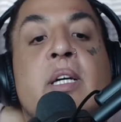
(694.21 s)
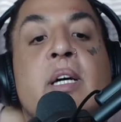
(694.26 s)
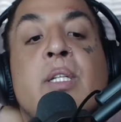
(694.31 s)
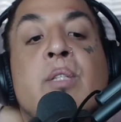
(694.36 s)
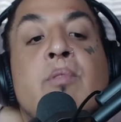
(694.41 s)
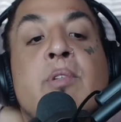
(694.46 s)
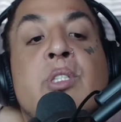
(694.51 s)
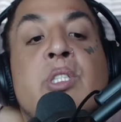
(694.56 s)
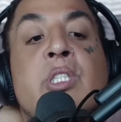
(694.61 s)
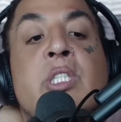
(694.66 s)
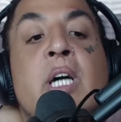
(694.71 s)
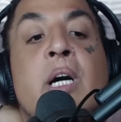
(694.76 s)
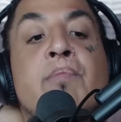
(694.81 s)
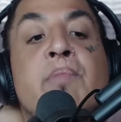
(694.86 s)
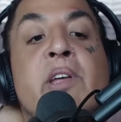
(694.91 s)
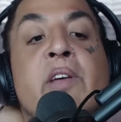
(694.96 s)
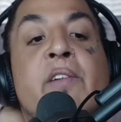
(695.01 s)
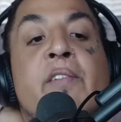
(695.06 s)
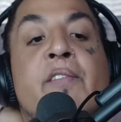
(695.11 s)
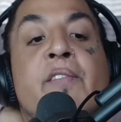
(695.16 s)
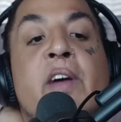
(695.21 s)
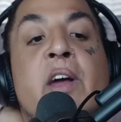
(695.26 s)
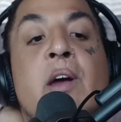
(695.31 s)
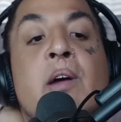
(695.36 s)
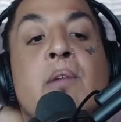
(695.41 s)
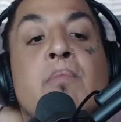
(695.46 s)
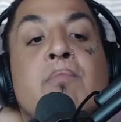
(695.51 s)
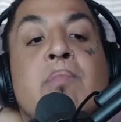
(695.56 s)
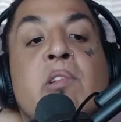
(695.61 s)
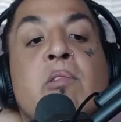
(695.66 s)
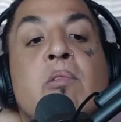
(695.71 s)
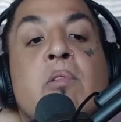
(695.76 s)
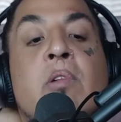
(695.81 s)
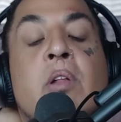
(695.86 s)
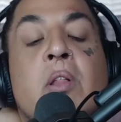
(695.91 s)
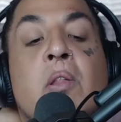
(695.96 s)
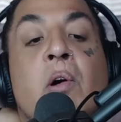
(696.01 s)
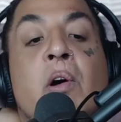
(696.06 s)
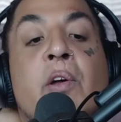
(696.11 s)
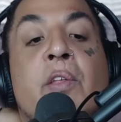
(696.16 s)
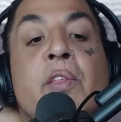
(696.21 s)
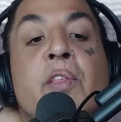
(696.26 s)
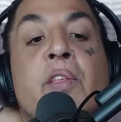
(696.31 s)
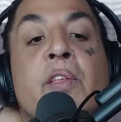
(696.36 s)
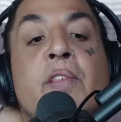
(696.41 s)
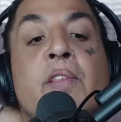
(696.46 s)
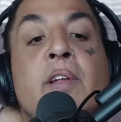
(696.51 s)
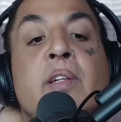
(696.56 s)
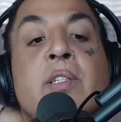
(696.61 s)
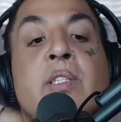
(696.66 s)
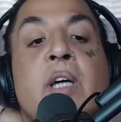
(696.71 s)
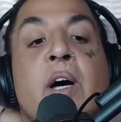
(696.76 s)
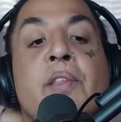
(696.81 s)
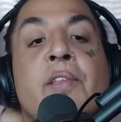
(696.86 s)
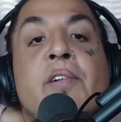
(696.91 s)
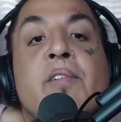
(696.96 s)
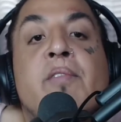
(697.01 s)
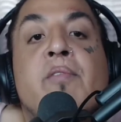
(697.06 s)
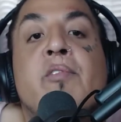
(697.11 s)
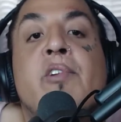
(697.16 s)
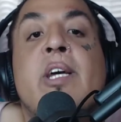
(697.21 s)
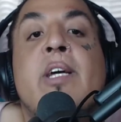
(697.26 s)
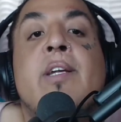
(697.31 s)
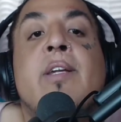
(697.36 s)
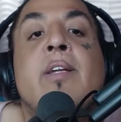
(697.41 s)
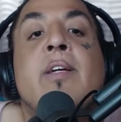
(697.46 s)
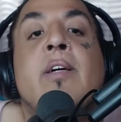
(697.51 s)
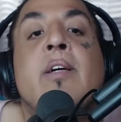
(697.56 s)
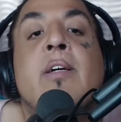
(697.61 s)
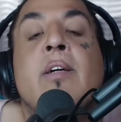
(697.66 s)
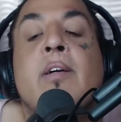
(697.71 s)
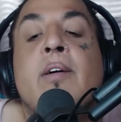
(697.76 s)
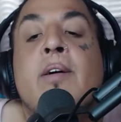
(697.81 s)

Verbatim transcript: This one shall be fair blue cloth, this other green.